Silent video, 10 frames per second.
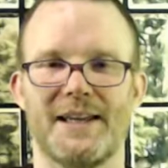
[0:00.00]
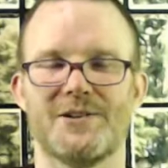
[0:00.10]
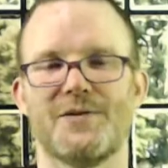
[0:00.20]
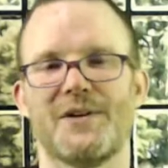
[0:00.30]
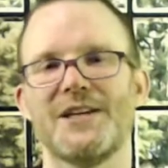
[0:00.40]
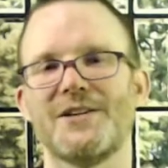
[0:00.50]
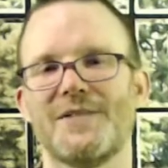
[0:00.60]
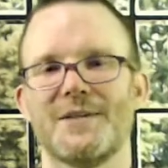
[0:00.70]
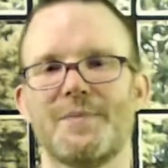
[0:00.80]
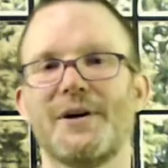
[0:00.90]
And so for each of
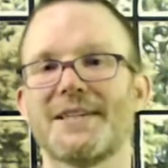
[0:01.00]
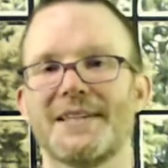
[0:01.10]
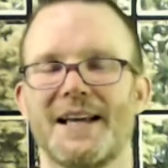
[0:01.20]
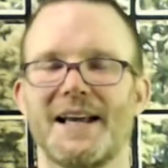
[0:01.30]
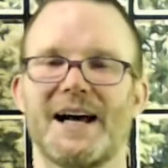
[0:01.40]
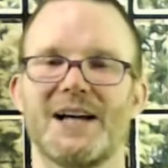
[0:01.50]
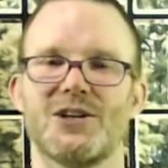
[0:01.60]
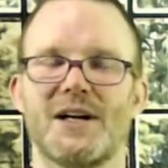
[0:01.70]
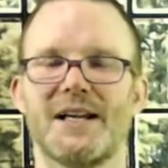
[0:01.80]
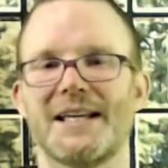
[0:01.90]
these books, I
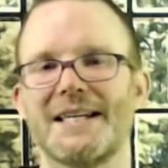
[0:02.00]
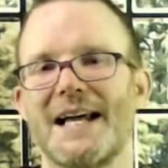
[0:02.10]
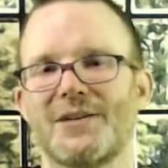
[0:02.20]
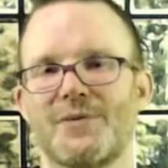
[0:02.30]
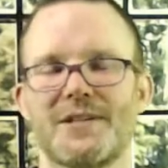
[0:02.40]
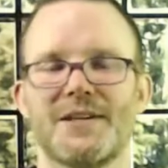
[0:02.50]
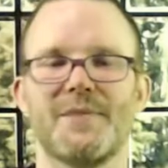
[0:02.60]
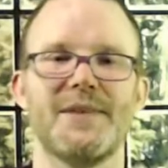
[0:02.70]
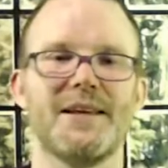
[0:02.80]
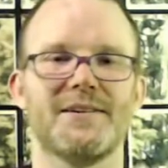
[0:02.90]
try to connect with
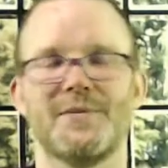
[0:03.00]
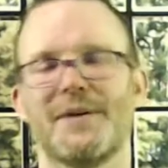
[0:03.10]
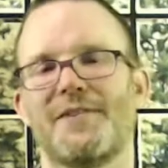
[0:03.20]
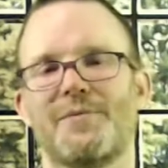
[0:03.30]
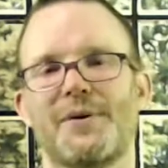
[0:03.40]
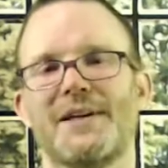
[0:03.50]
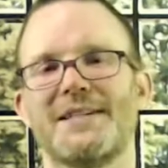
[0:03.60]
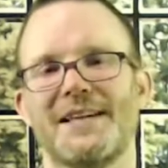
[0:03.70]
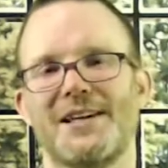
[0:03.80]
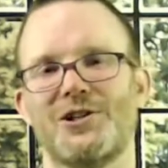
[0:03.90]
something, some kind of
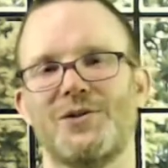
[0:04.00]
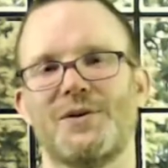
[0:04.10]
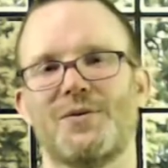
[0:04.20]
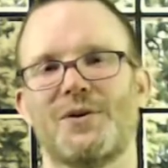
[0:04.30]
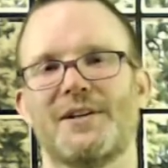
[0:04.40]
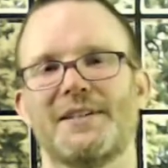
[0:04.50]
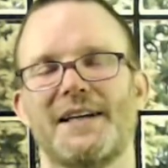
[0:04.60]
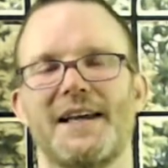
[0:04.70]
pressing issue in the world,